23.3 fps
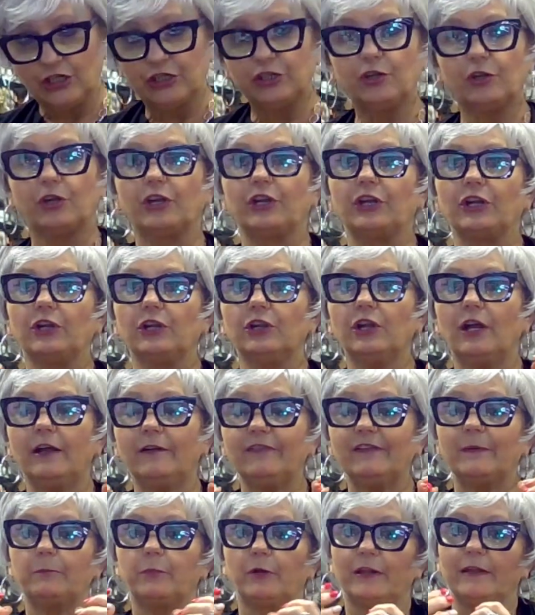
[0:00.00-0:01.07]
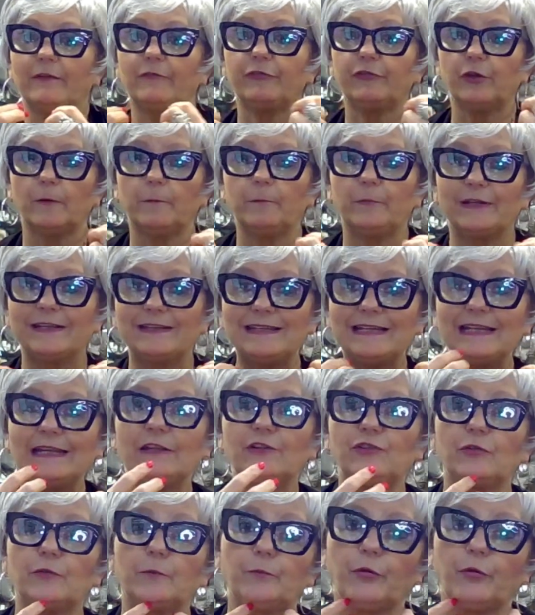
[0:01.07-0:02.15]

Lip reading: you're gonna love it. But if you're petite, you